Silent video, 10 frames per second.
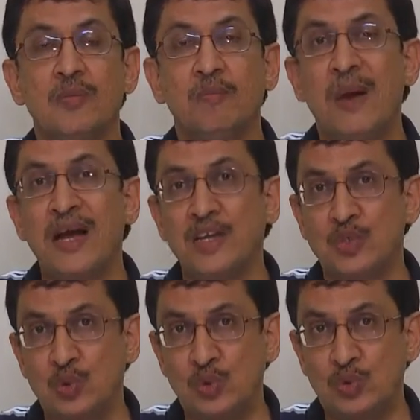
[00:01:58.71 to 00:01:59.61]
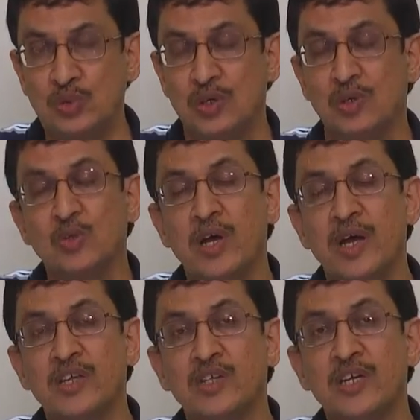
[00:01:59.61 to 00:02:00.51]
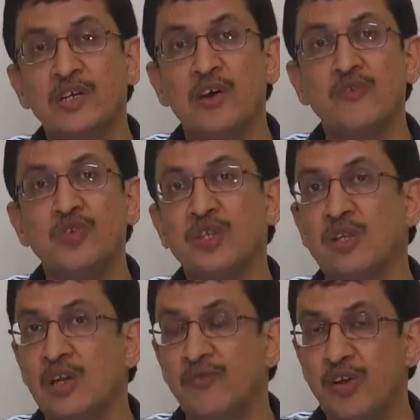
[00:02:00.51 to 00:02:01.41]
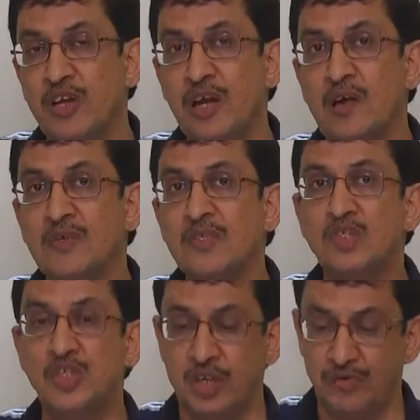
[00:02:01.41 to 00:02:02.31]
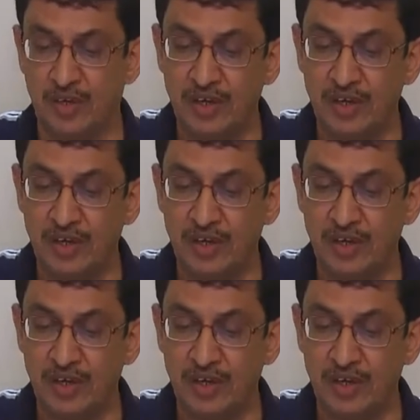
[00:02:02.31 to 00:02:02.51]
baggage rules, to the extent of general free allowance GFA.